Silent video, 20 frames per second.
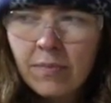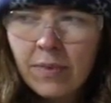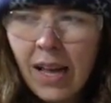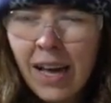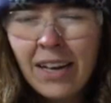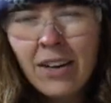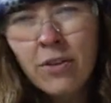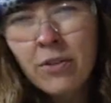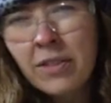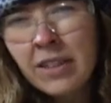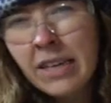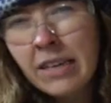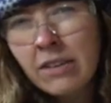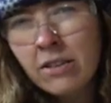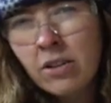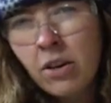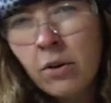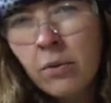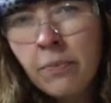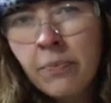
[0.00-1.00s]
I don't think
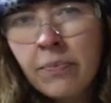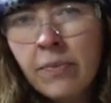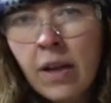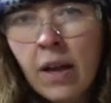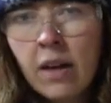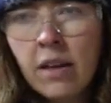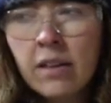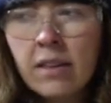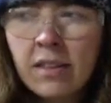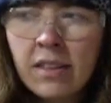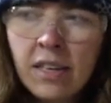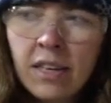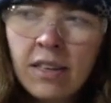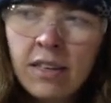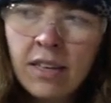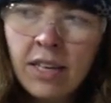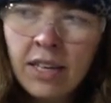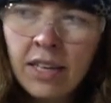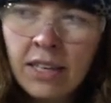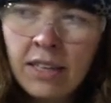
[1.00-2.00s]
so. I think
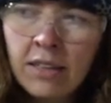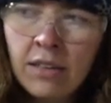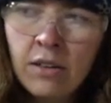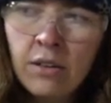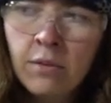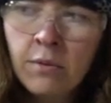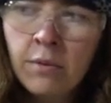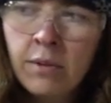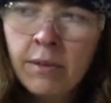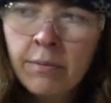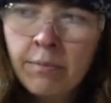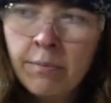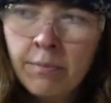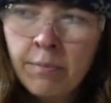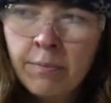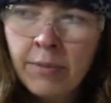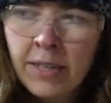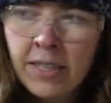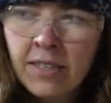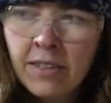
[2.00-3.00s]
any little
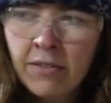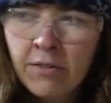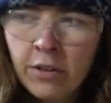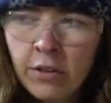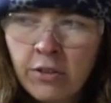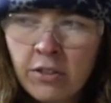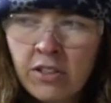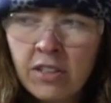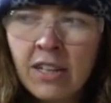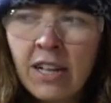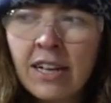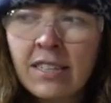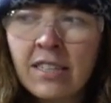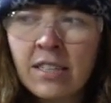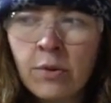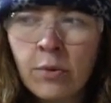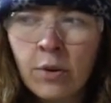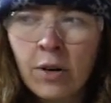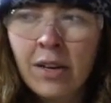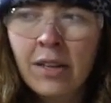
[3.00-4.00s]
bits of loose glass
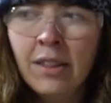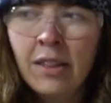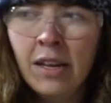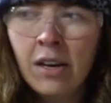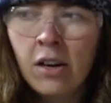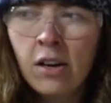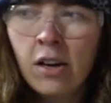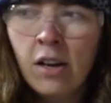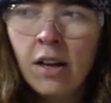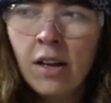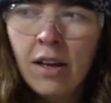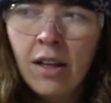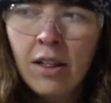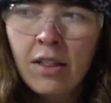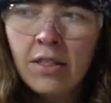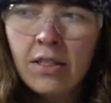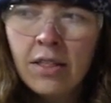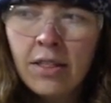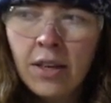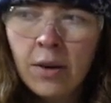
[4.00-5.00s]
that were in there
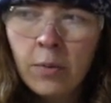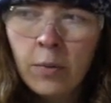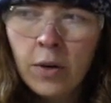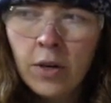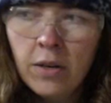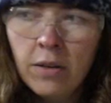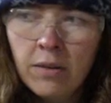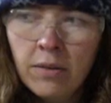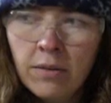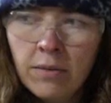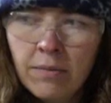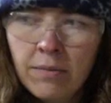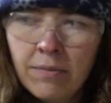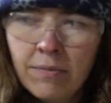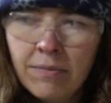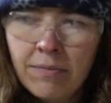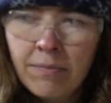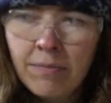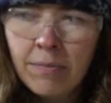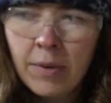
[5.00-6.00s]
they wouldn't
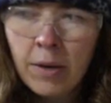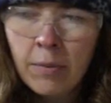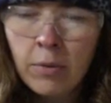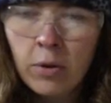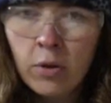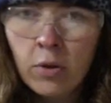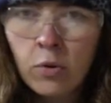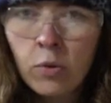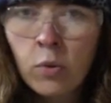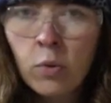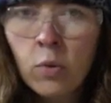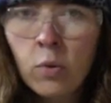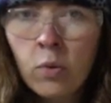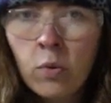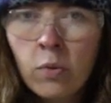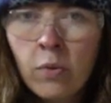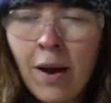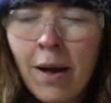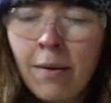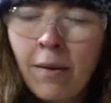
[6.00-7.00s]
be able to
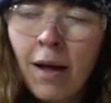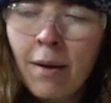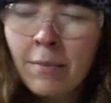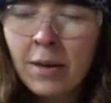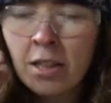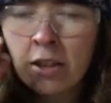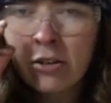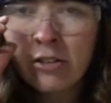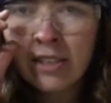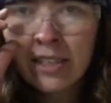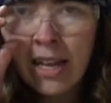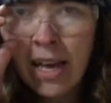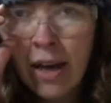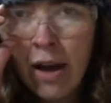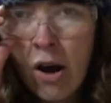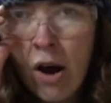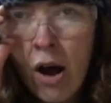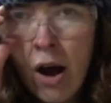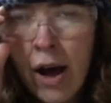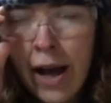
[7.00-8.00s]
cool. I mean, they're staying
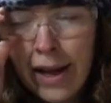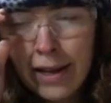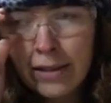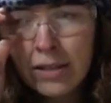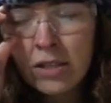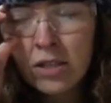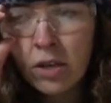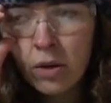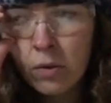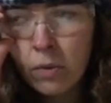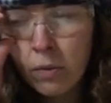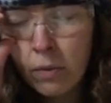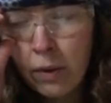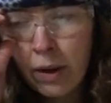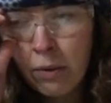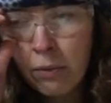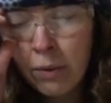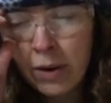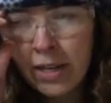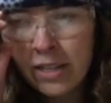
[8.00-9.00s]
hot. So,
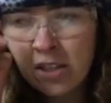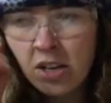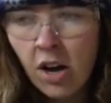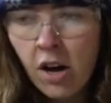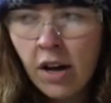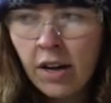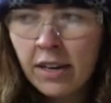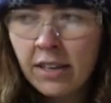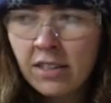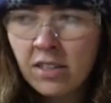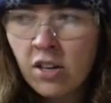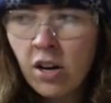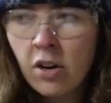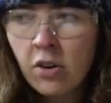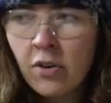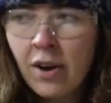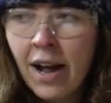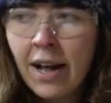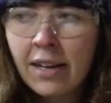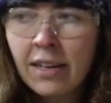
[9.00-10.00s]
and when it's hot, it's not
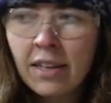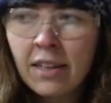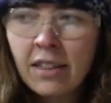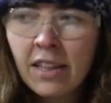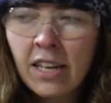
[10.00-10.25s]
cracking.